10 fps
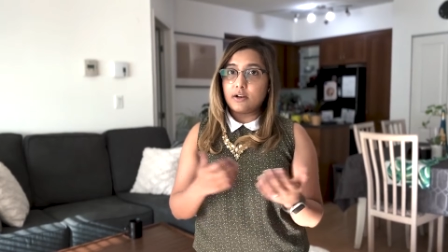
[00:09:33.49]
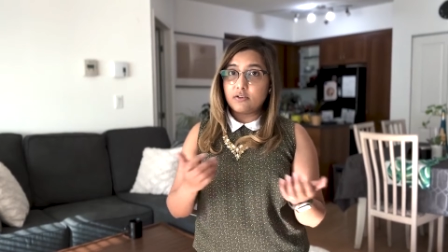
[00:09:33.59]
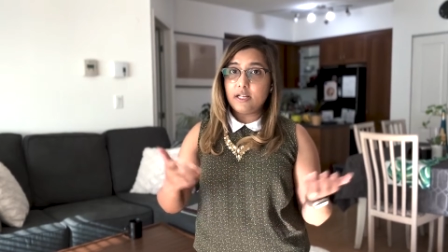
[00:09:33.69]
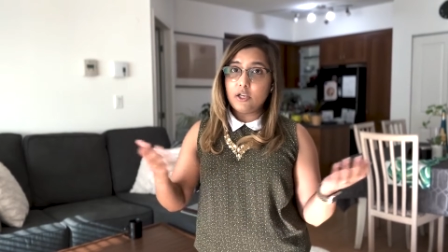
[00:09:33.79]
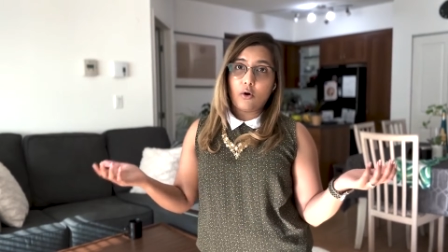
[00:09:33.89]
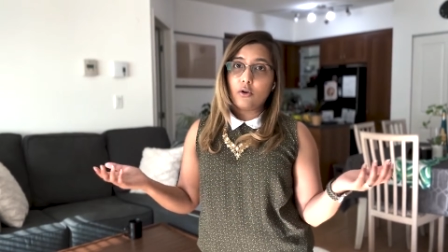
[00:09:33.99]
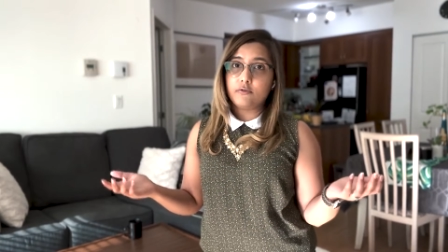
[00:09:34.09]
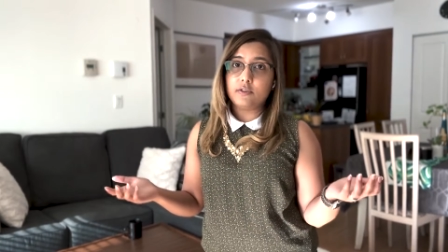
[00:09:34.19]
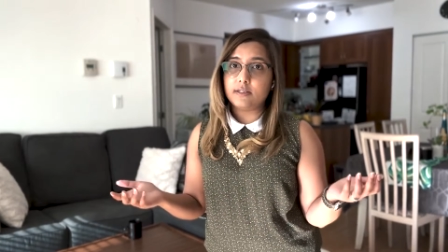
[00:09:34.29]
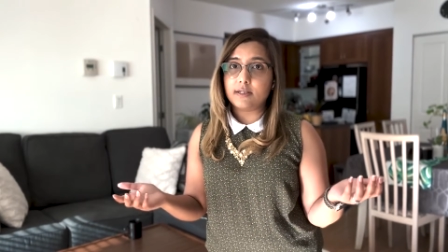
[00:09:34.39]
Generally, all
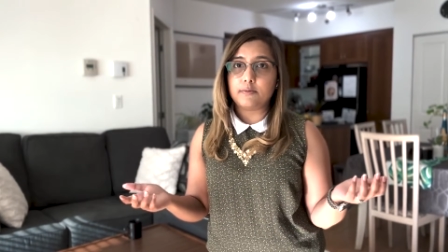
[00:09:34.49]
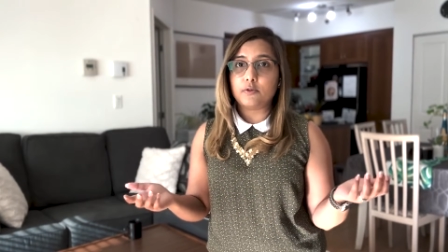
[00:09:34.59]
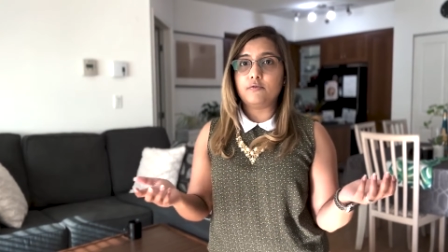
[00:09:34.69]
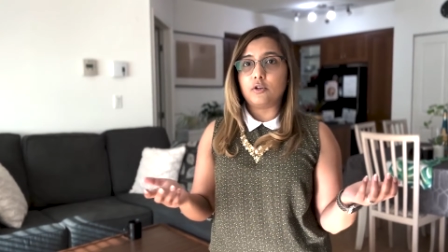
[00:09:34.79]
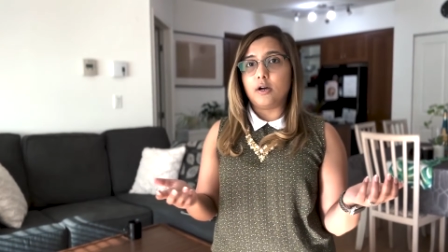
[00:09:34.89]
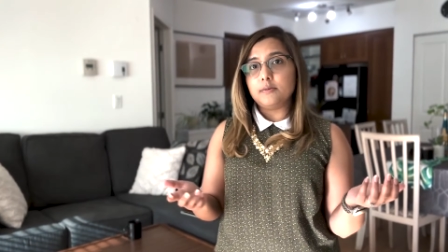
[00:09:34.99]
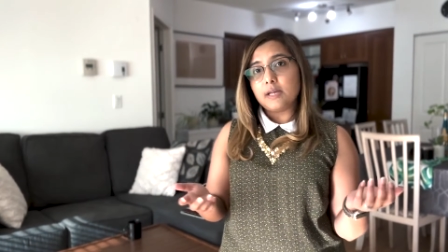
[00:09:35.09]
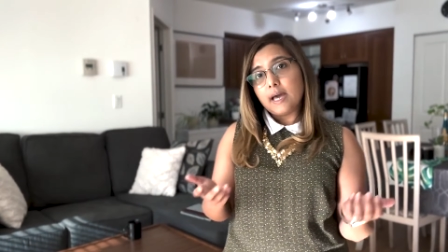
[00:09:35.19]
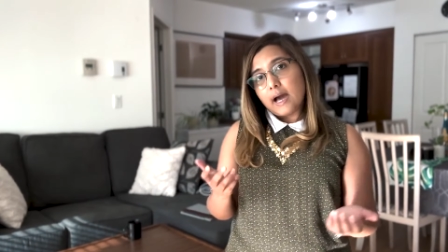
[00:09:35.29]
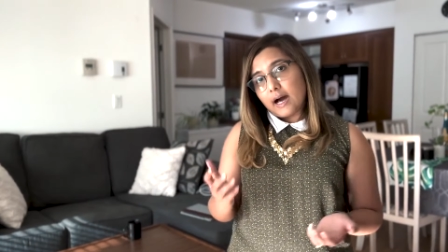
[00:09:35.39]
of these types of
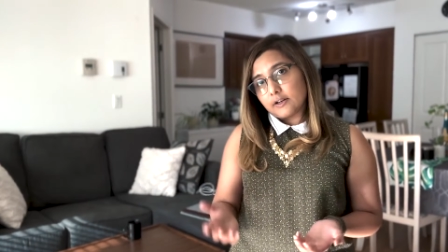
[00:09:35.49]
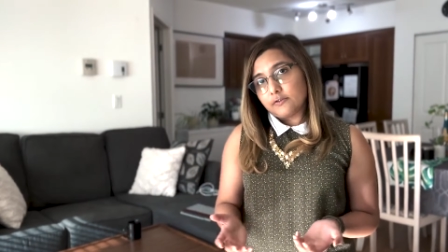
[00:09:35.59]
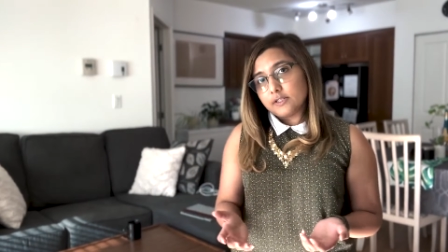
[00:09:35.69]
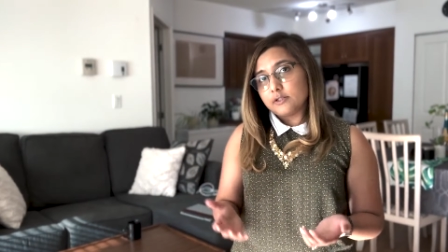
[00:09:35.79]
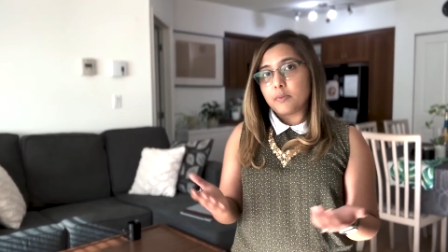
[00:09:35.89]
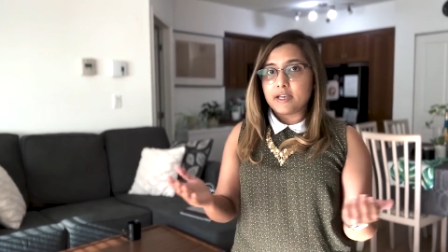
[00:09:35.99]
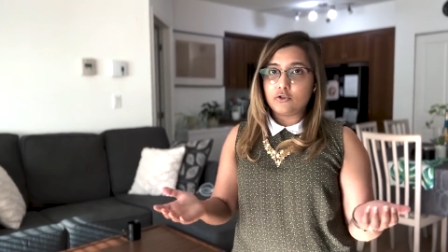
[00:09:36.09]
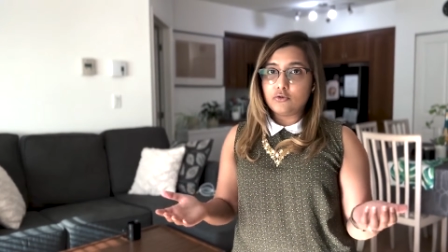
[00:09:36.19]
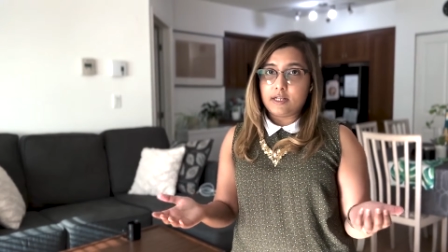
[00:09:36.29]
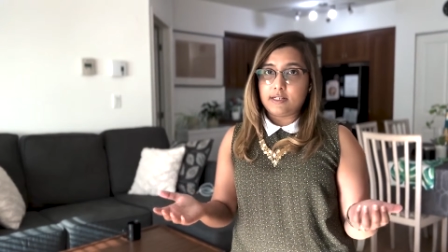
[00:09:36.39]
jobs are filled by
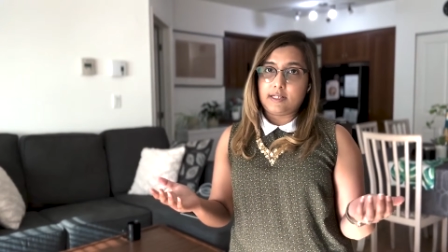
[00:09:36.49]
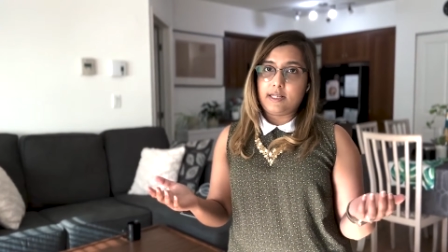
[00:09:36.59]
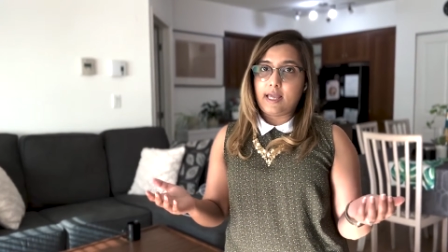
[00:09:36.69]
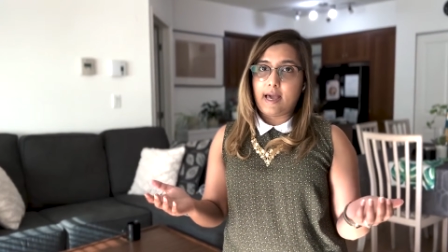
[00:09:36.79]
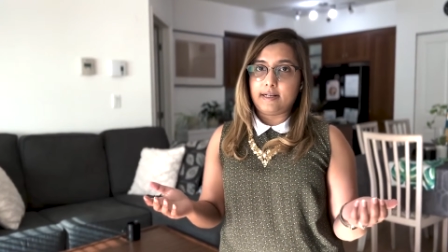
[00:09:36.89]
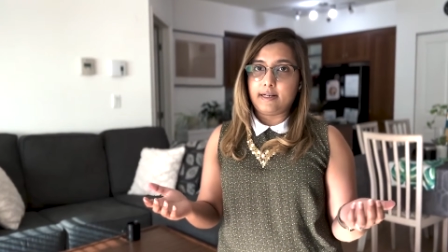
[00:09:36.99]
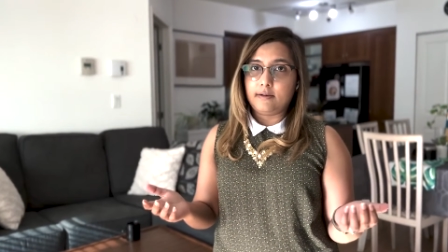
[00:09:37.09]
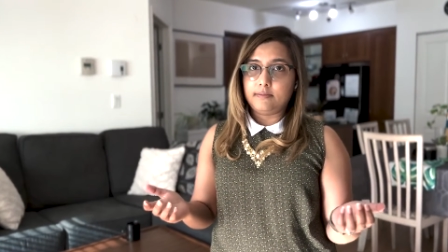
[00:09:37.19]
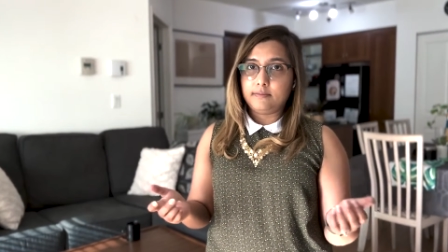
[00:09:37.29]
students in Canada.